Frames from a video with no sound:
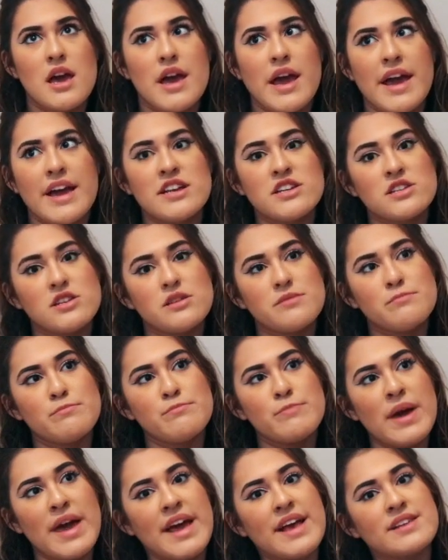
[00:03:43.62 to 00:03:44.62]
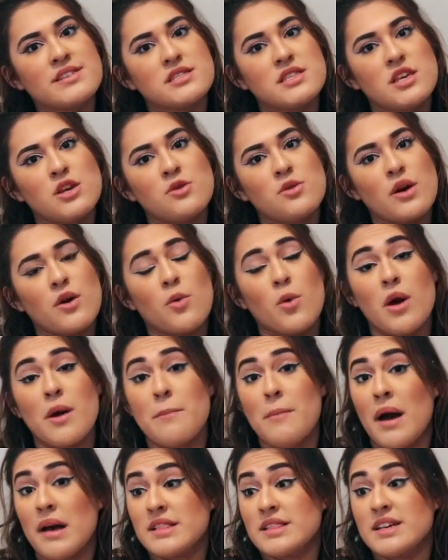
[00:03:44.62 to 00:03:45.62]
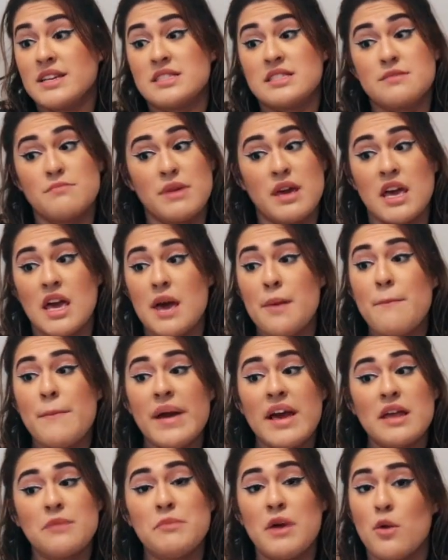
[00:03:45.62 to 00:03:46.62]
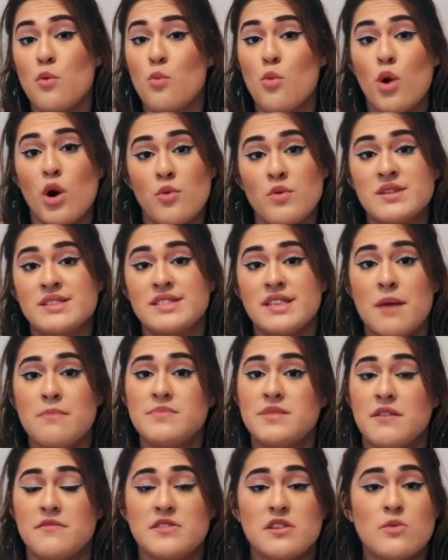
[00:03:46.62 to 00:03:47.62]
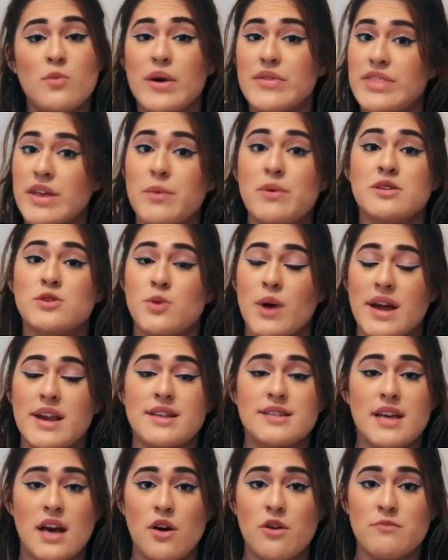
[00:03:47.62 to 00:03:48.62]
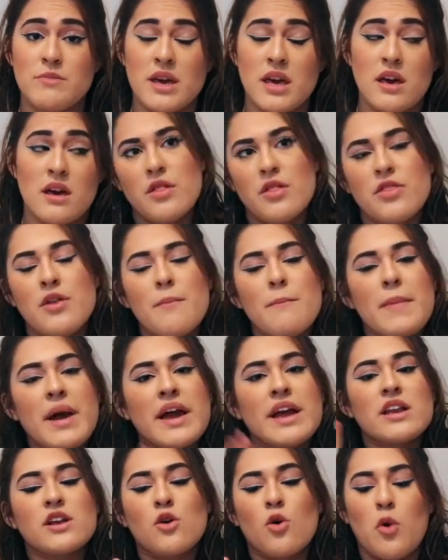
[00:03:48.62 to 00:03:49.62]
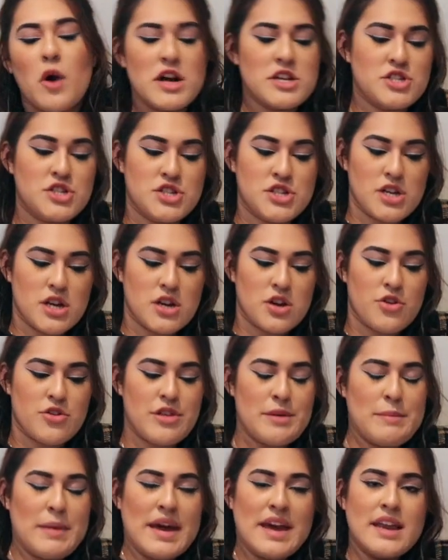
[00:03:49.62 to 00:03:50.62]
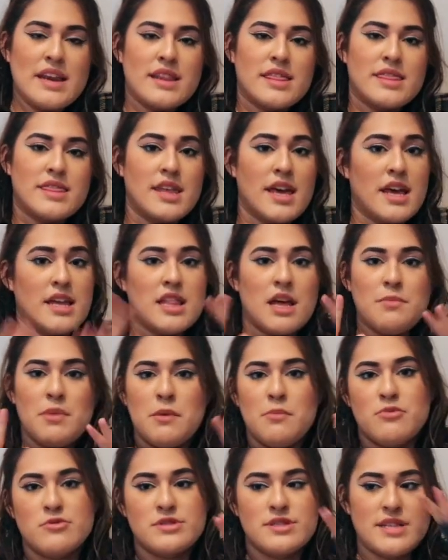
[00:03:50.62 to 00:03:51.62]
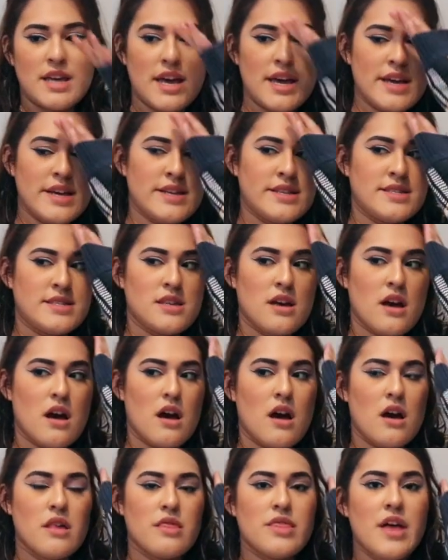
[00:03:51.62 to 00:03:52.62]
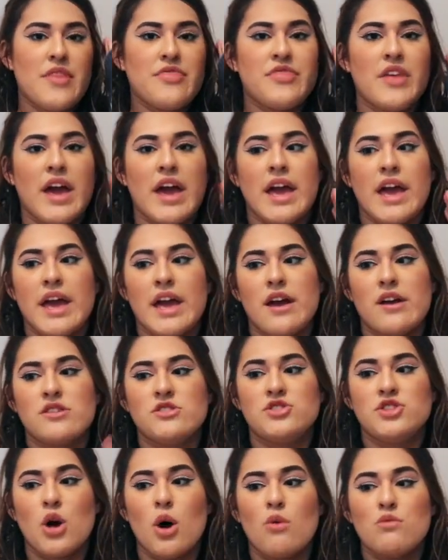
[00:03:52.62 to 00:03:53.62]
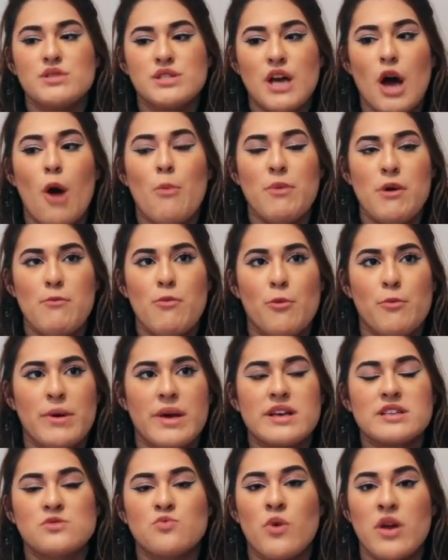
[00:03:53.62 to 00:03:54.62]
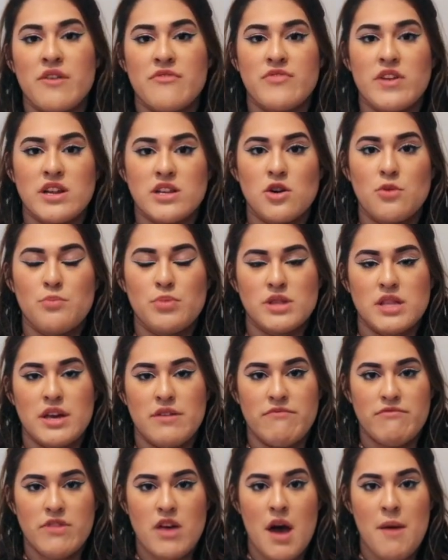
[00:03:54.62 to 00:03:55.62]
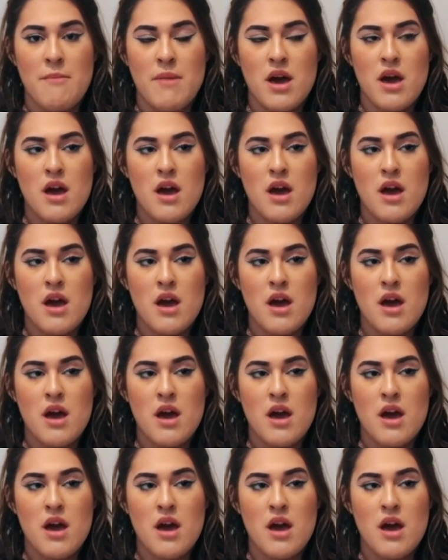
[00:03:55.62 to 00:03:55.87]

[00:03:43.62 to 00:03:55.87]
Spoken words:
it makes you, or at least me, it made me more receptive to what they were trying to tell me. The main question, or the main thing that people say, is that they don't tell people because what if they don't believe them?